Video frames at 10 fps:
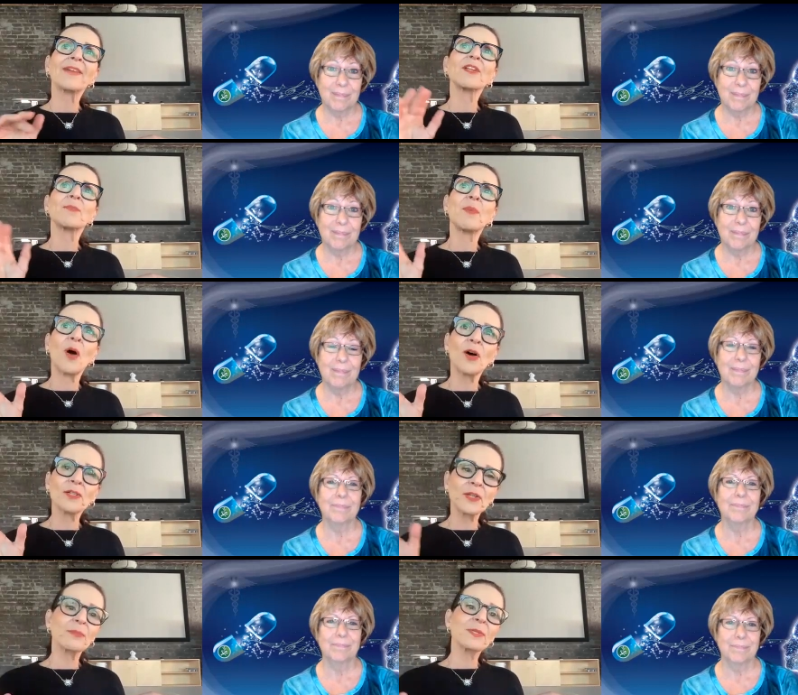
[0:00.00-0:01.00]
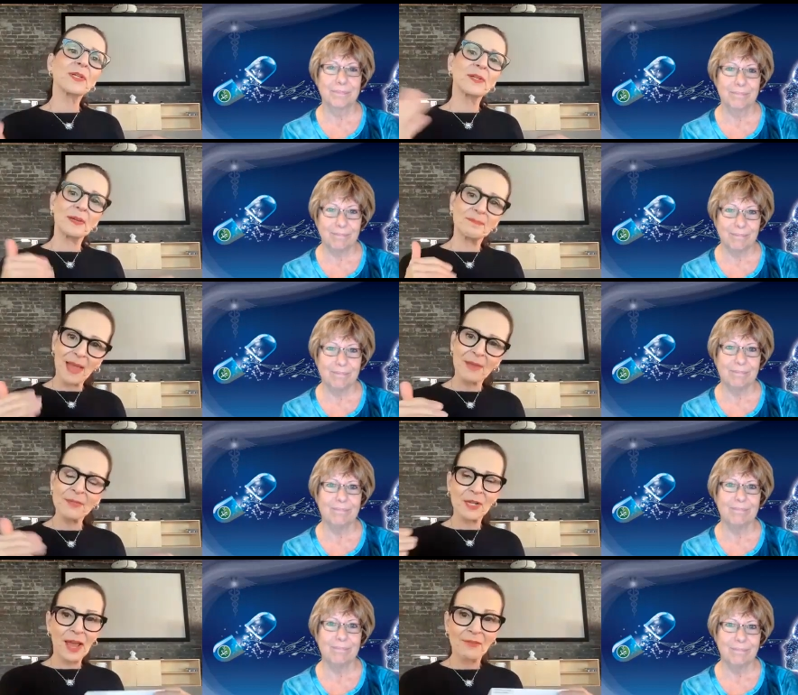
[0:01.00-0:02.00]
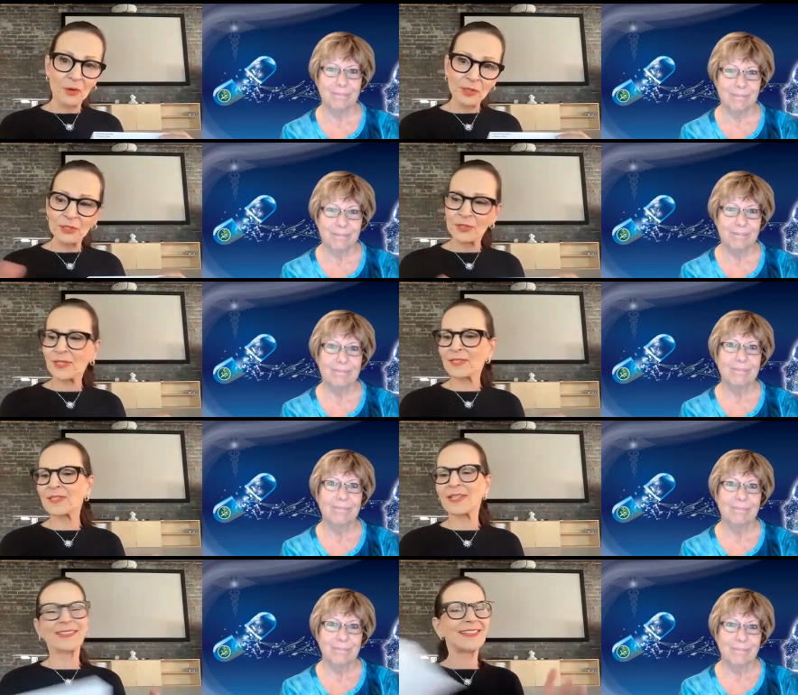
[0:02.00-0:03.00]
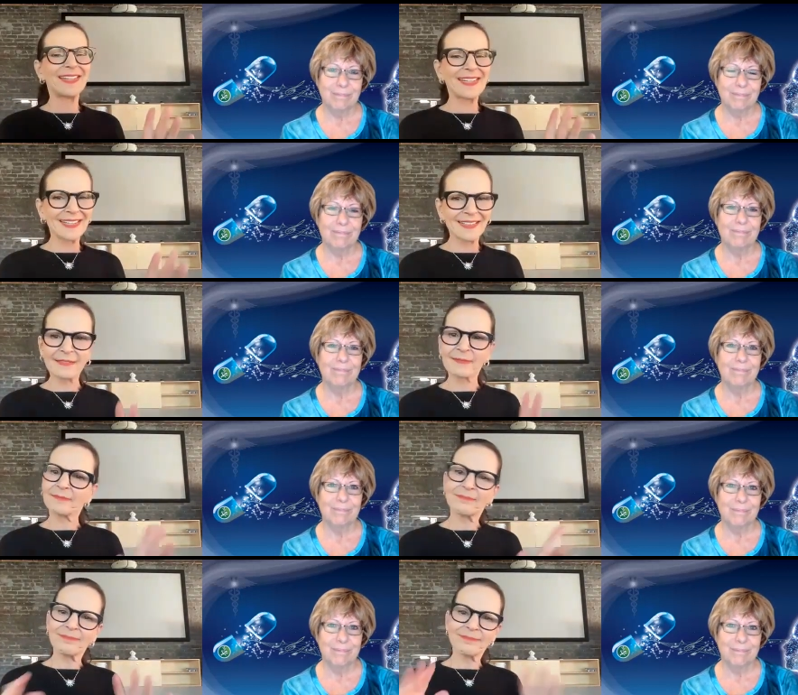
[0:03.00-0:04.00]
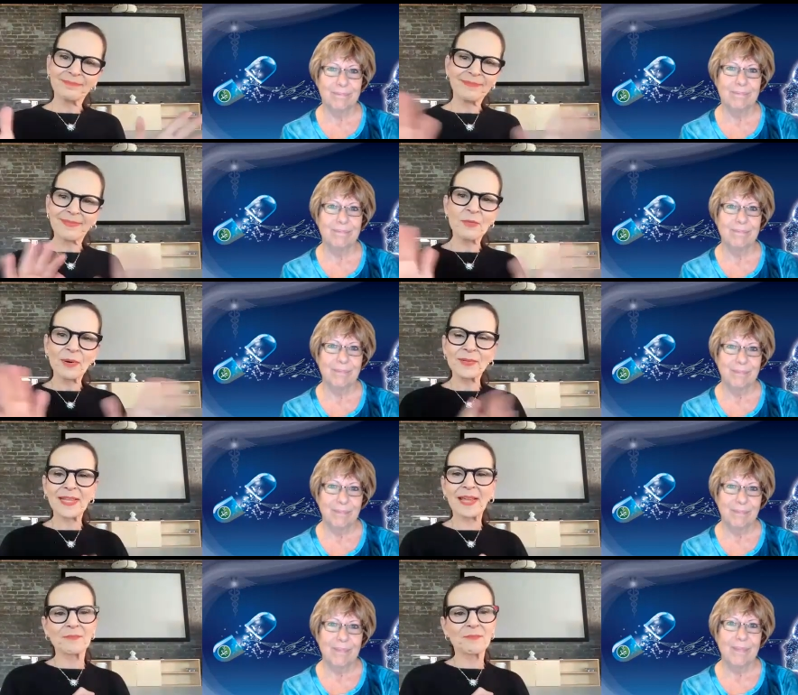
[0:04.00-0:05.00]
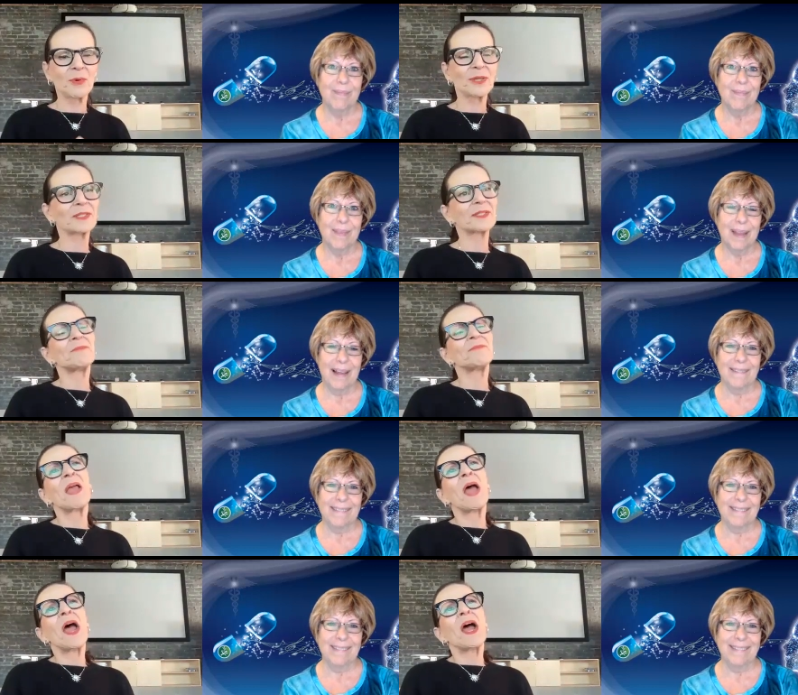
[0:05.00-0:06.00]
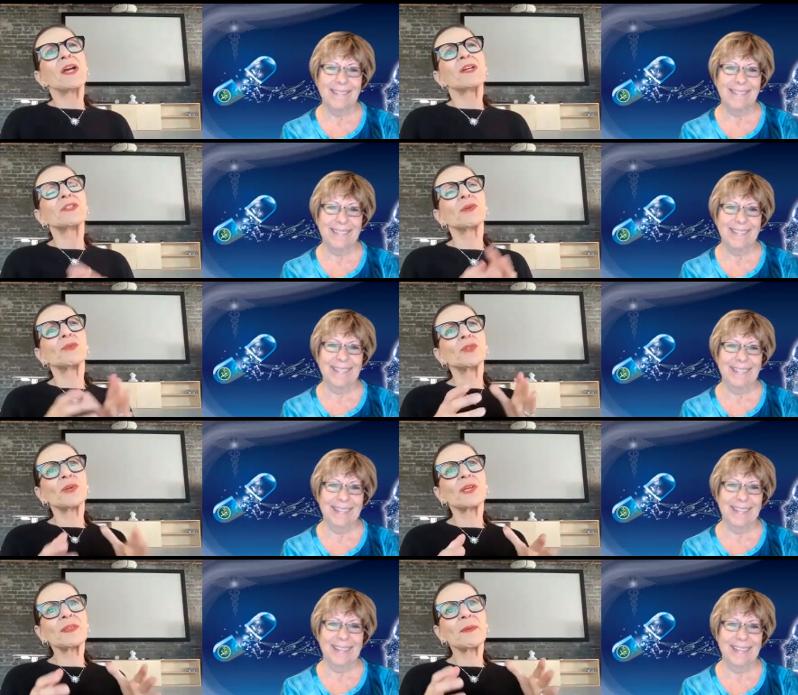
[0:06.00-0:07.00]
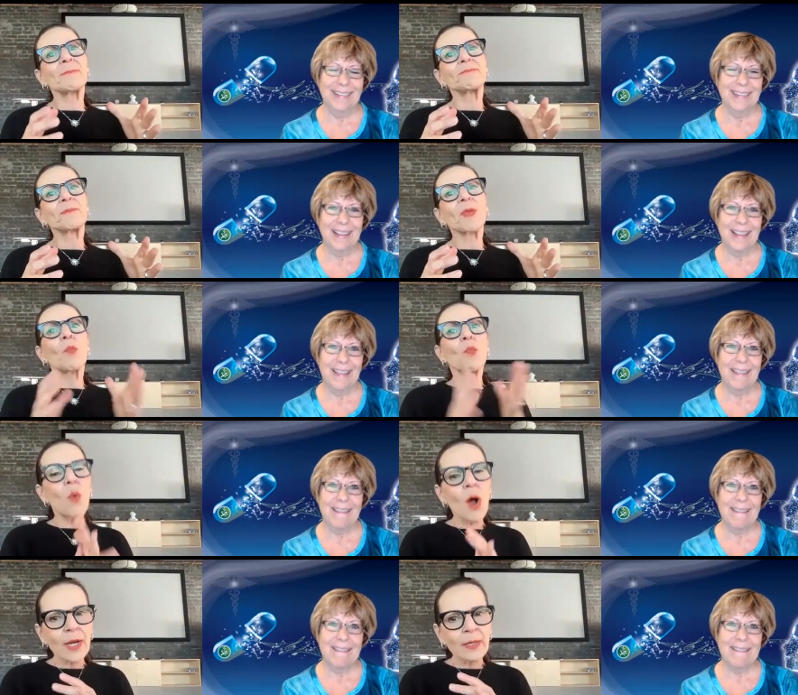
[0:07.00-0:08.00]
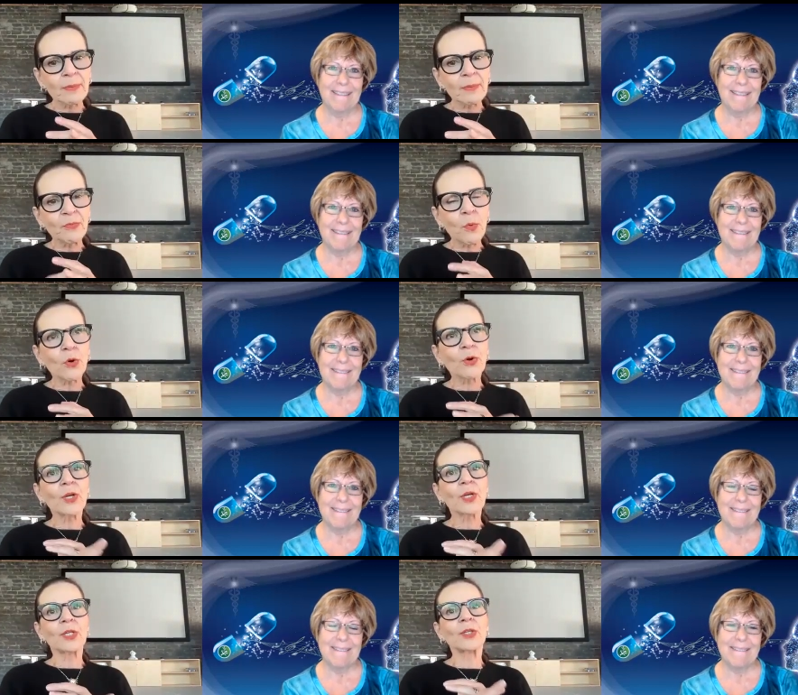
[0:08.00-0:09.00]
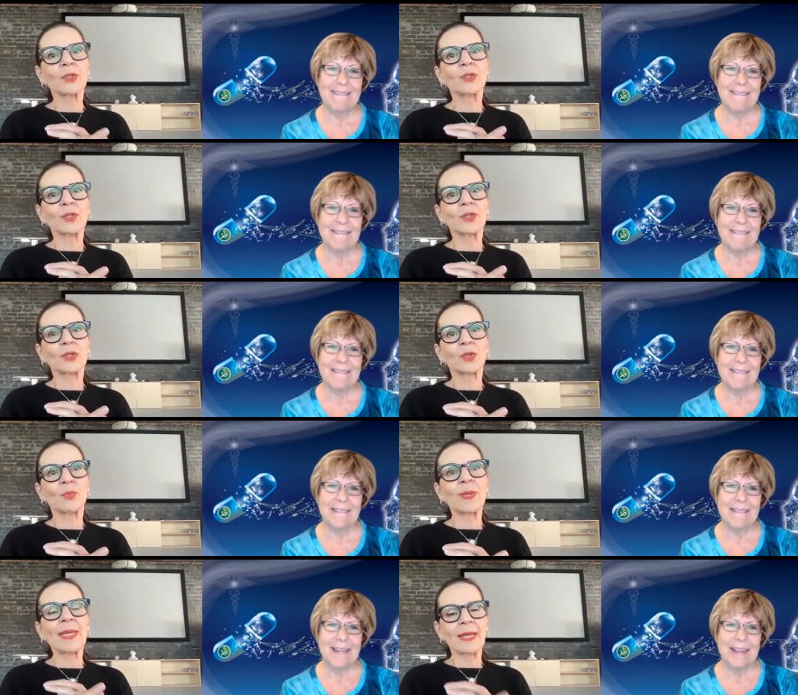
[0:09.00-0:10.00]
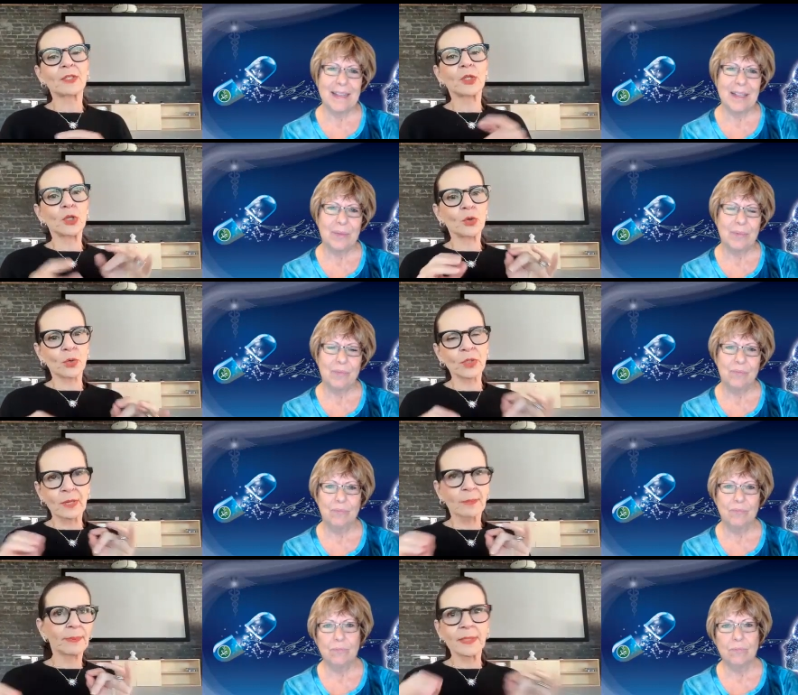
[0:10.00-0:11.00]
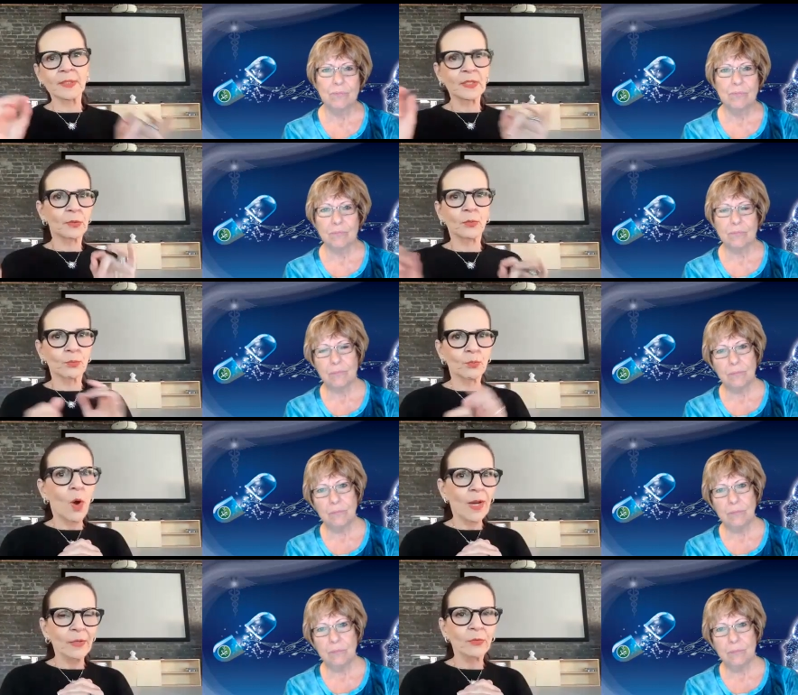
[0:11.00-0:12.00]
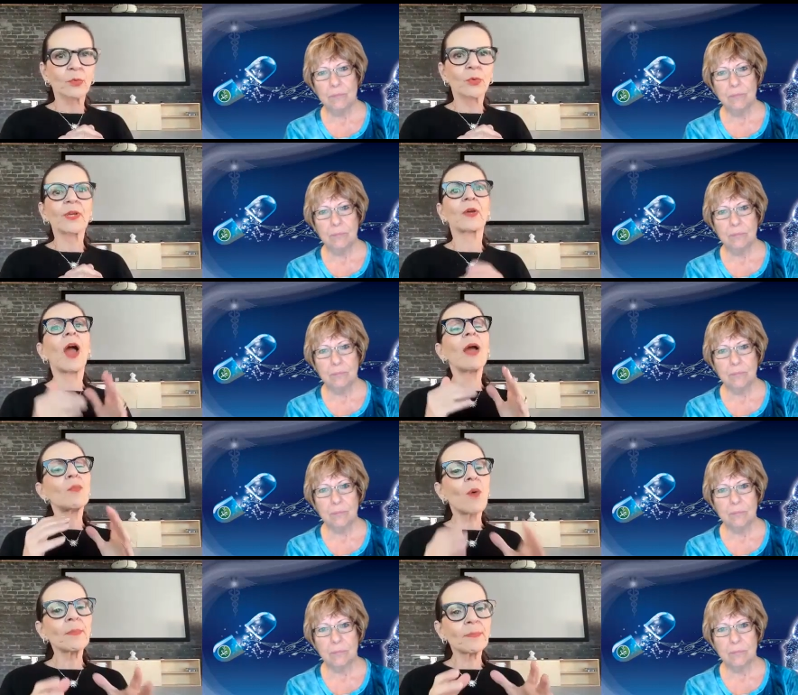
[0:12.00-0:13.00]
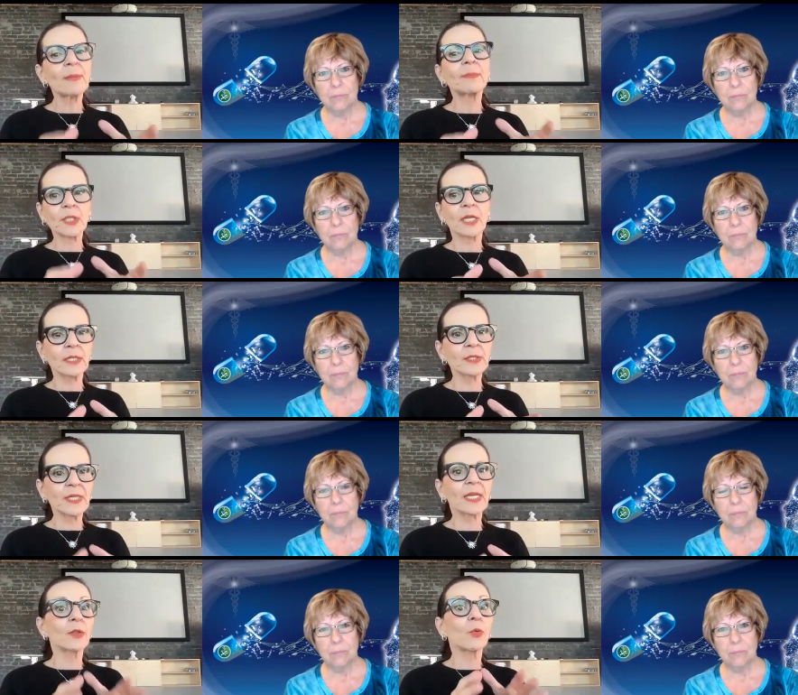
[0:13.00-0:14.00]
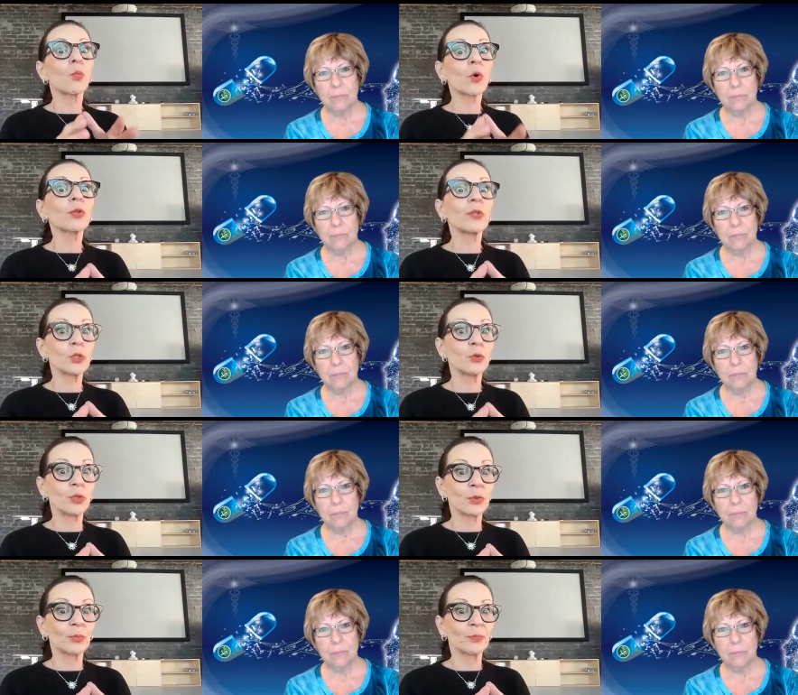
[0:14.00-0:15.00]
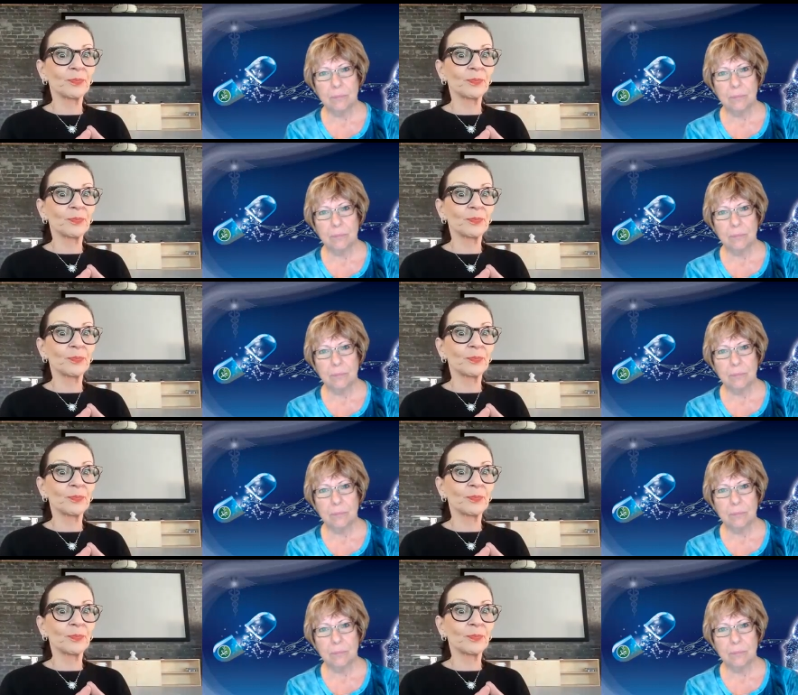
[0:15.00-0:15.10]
Speaker 1: After the pause, I was gonna I was gonna have all these things done. Yeah, they weren't that important. So Judith, one before we get to your dump list and why you're here, I want people to understand the work that you do.